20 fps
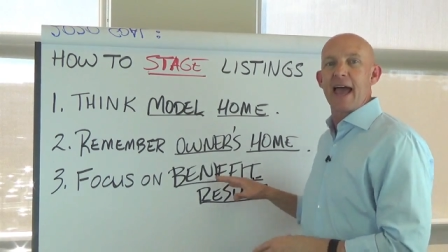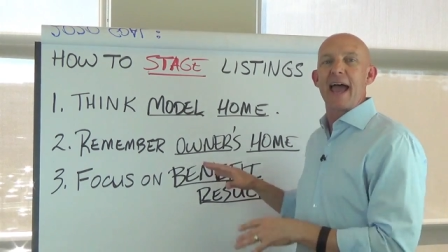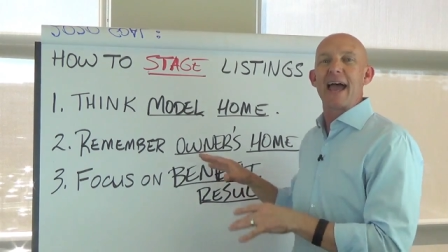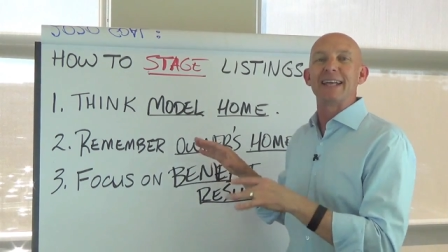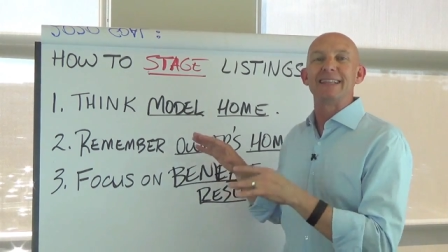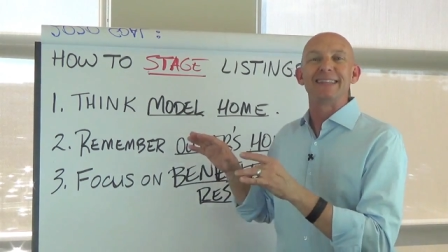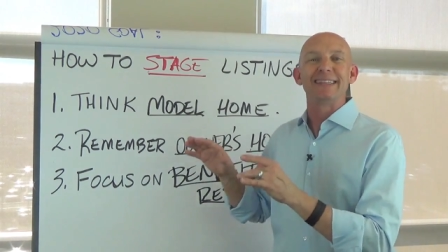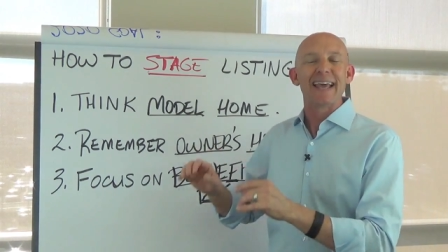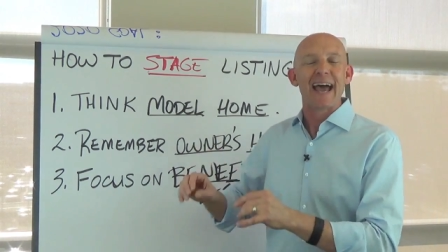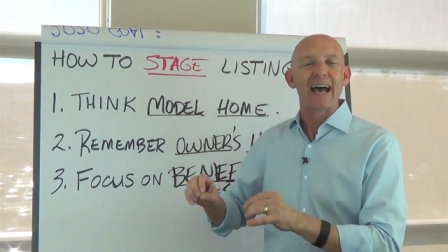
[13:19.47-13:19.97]

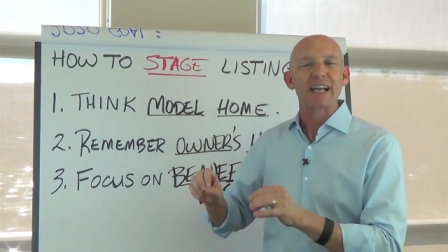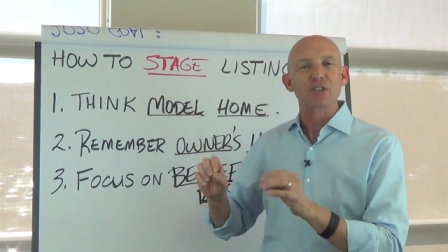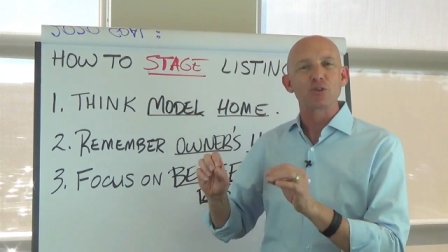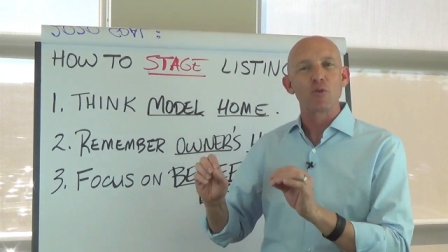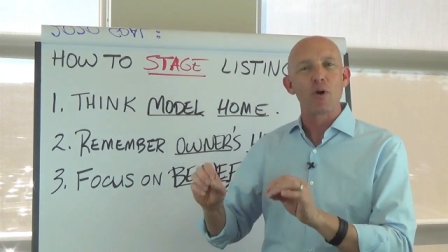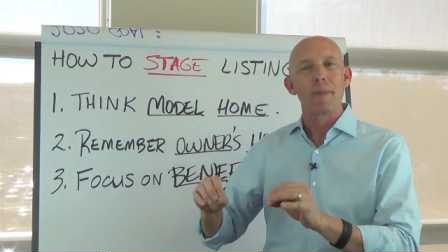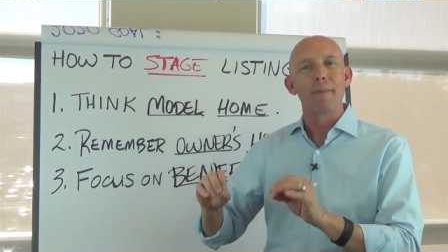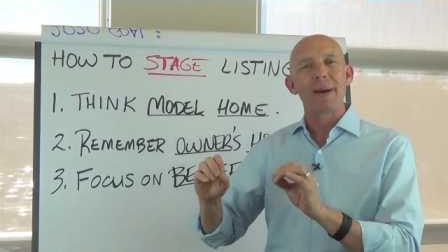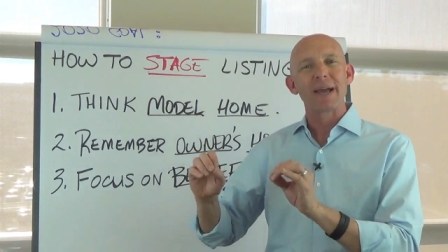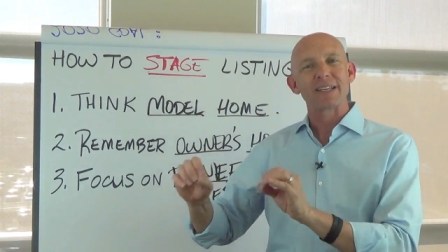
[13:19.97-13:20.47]
and that's
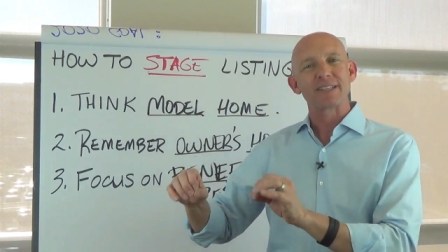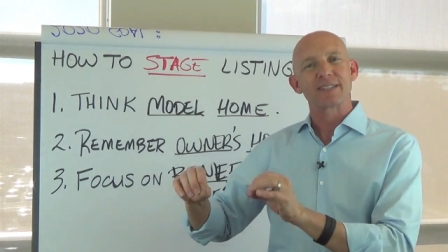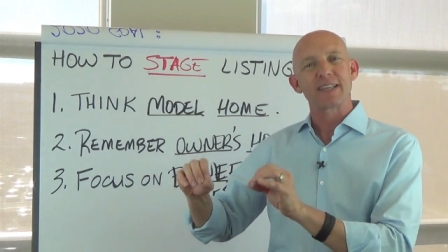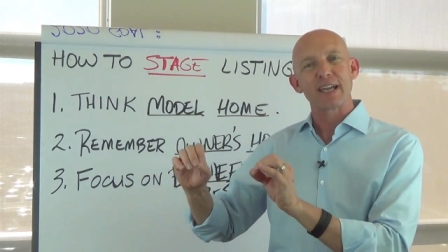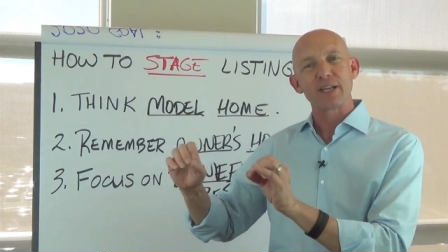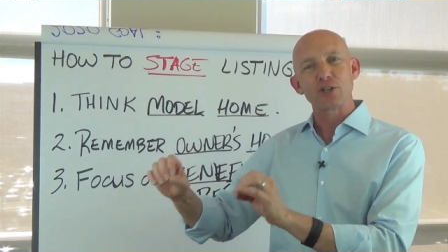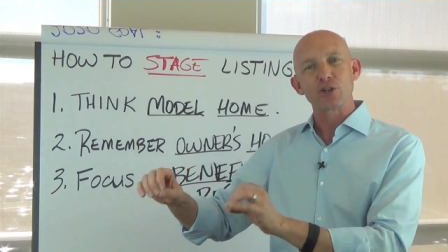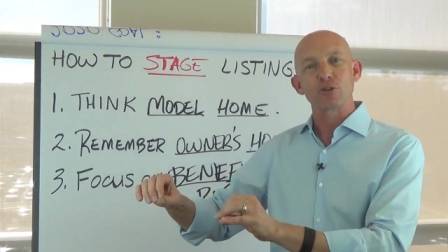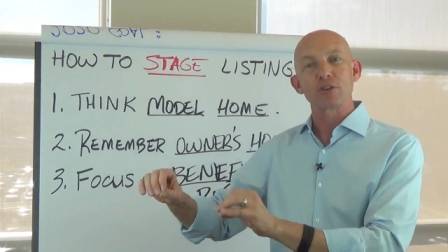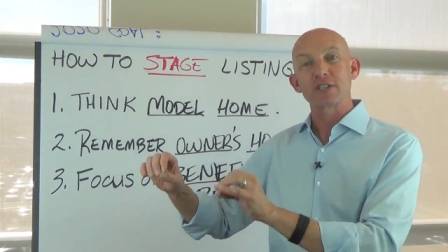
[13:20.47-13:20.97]
what my
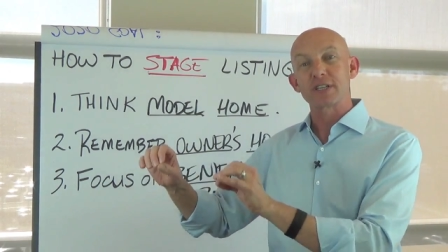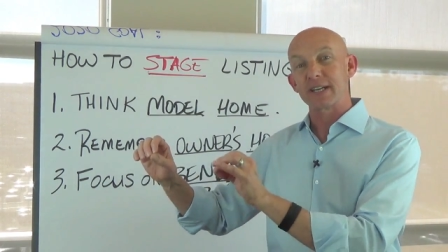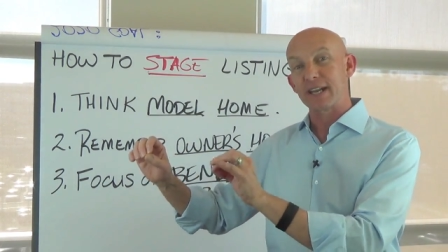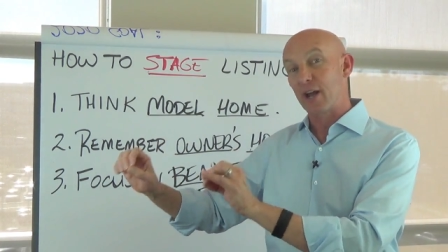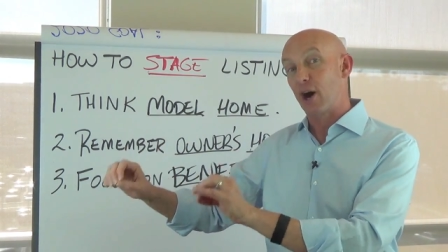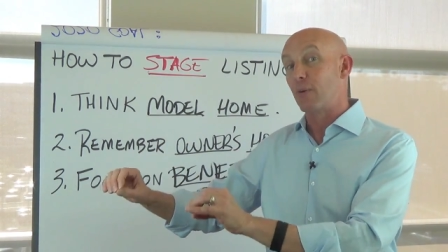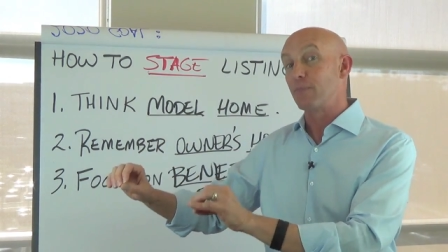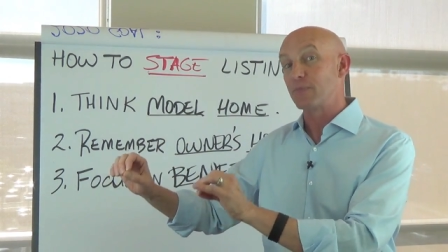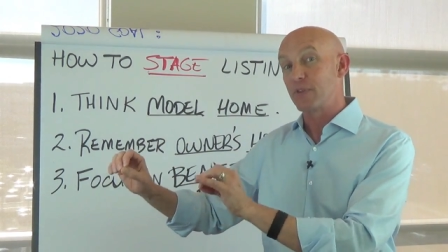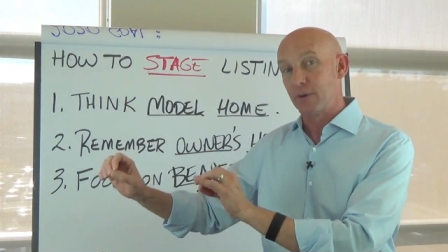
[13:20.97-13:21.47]
stager is going to
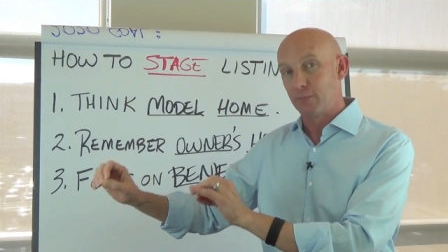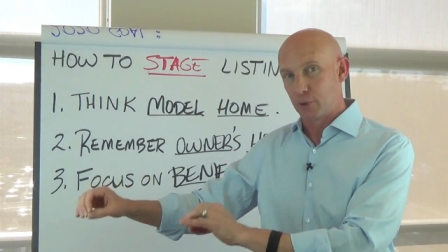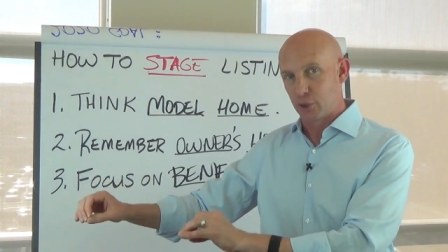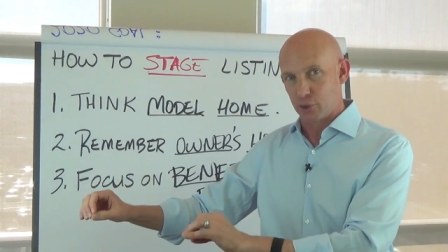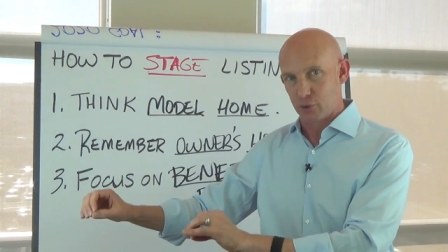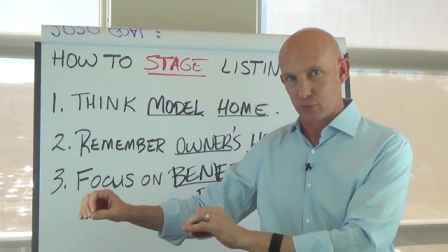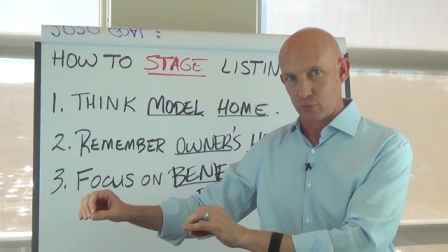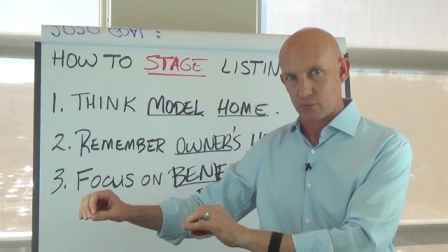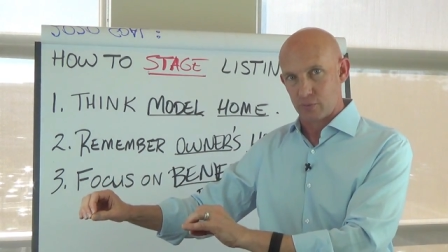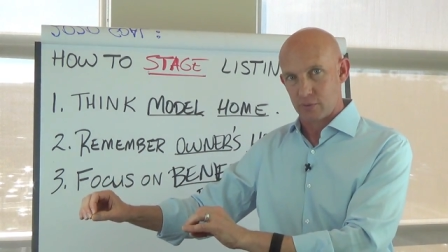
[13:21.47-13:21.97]
help them
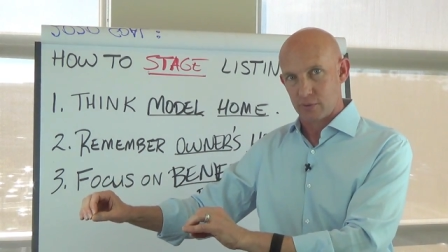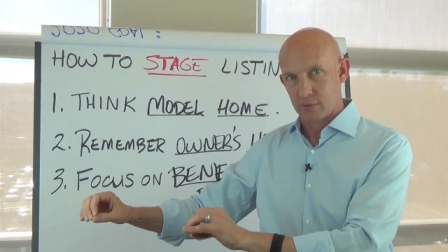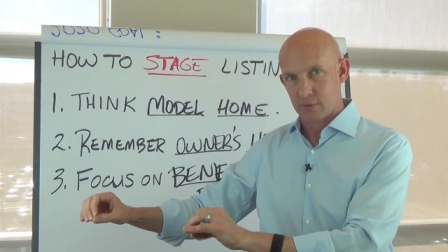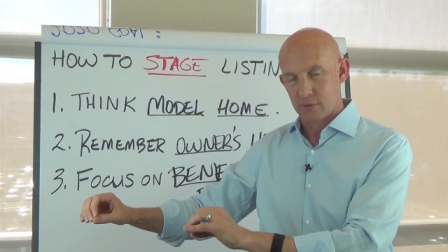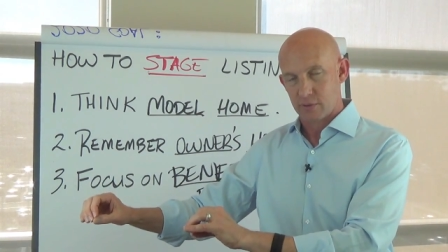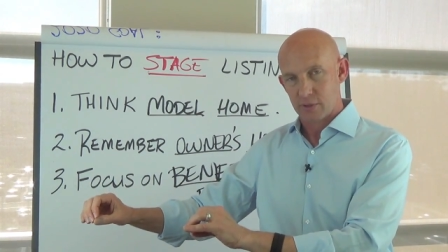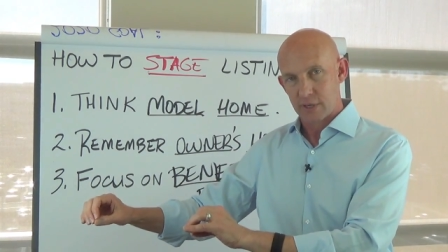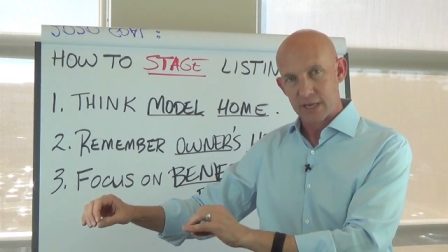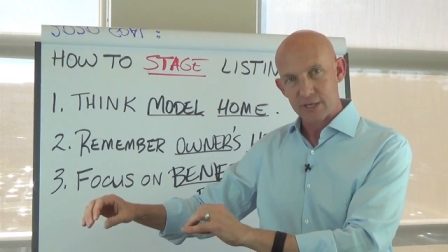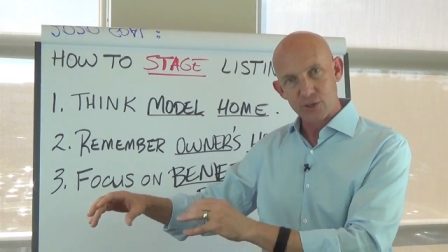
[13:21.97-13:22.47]
do.
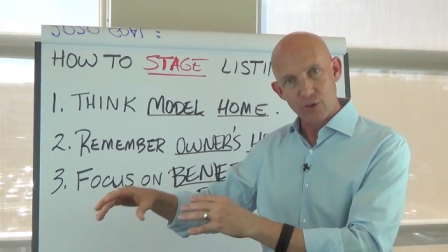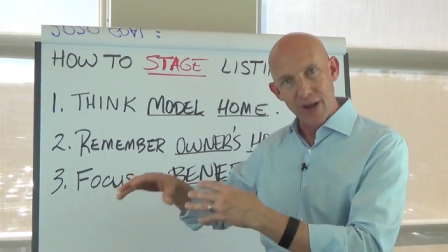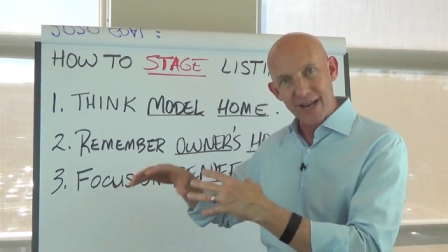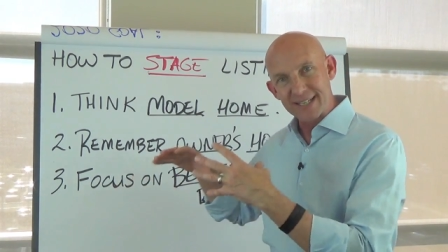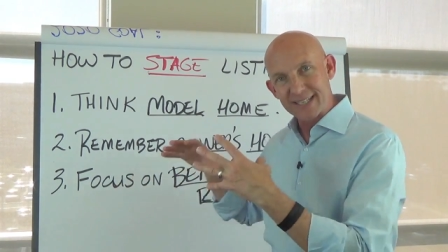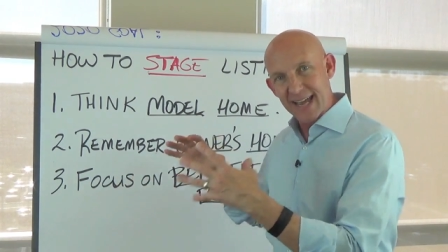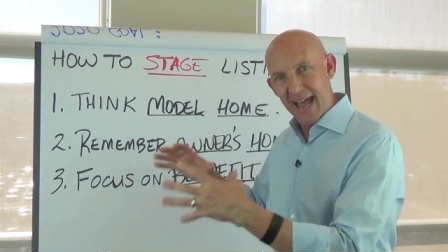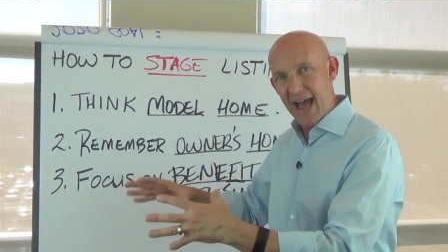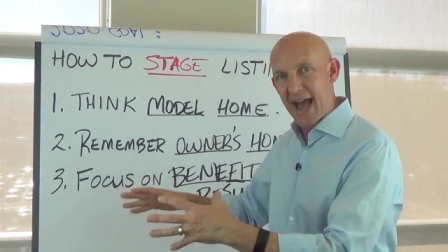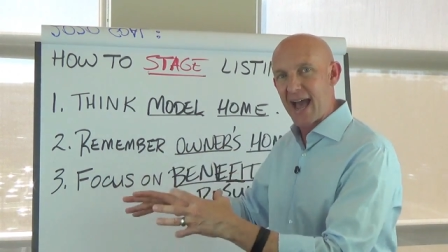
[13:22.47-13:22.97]
So I
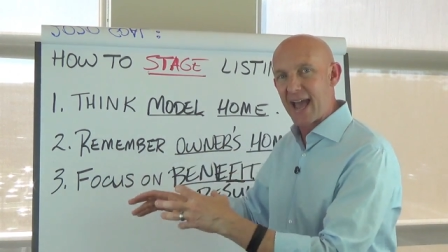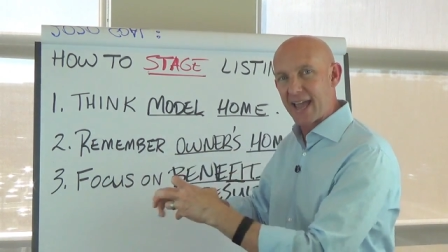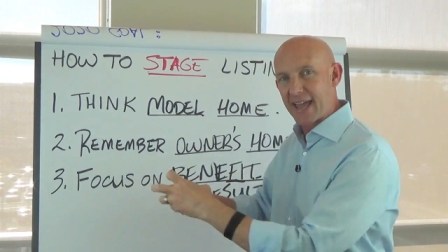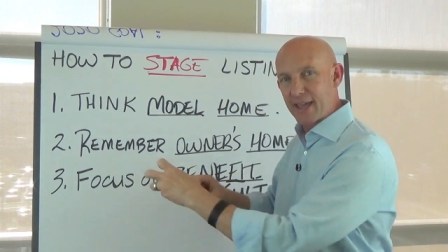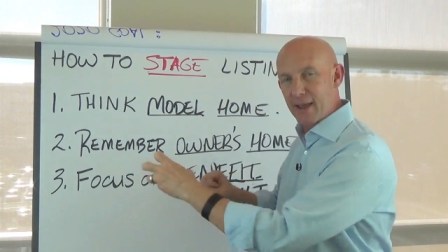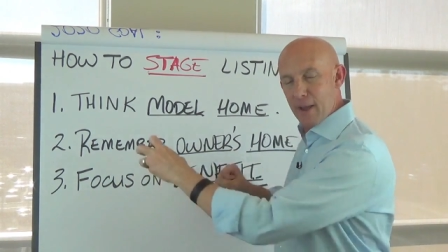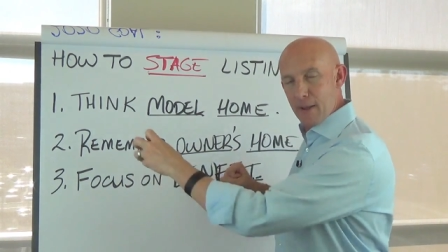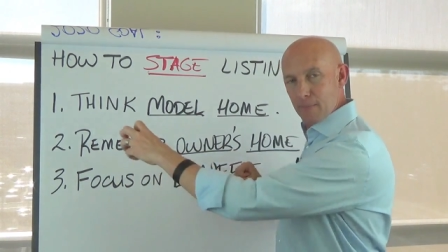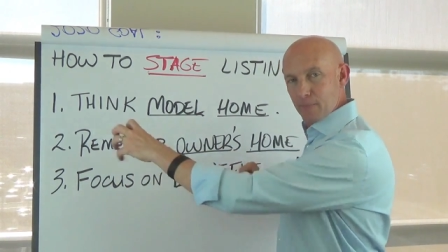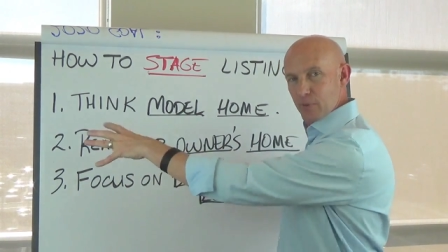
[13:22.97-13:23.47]

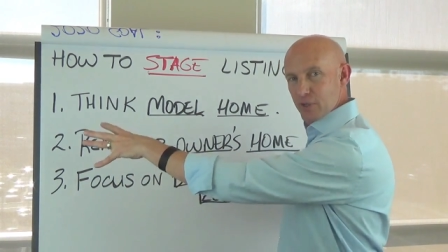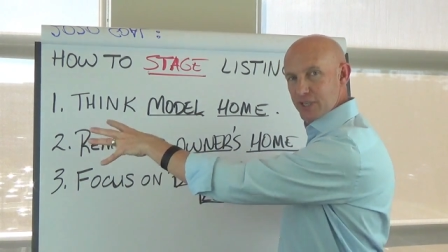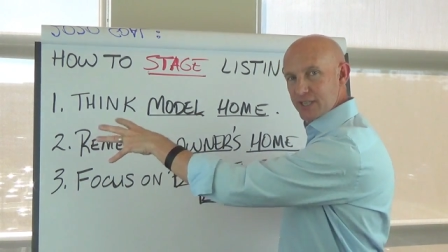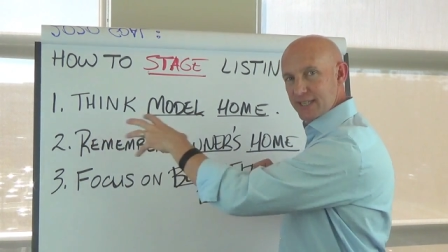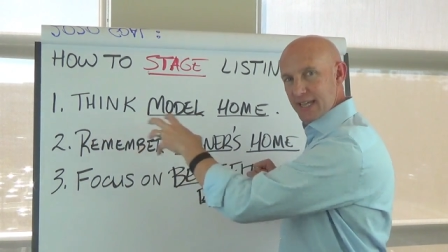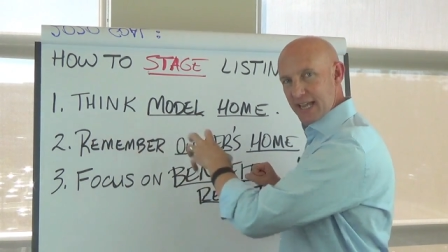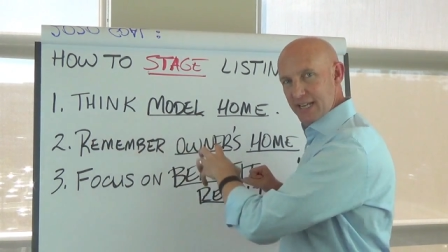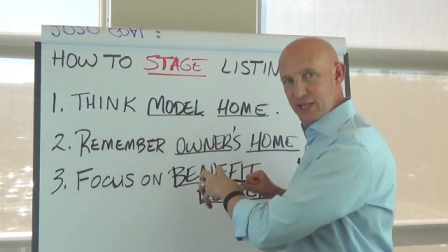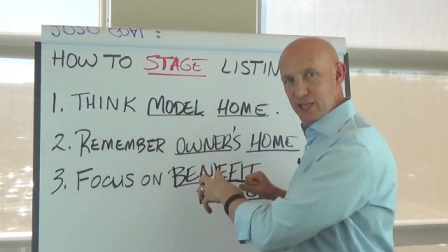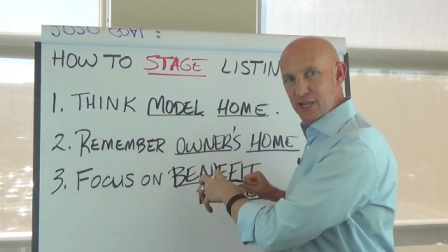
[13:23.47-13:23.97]
tie the
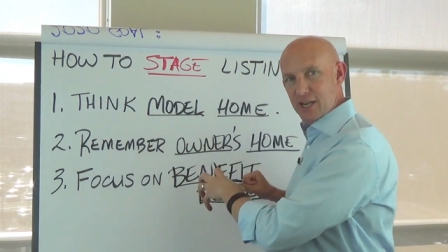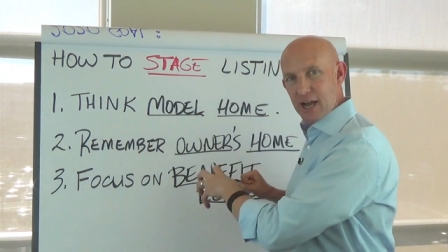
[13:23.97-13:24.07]
staging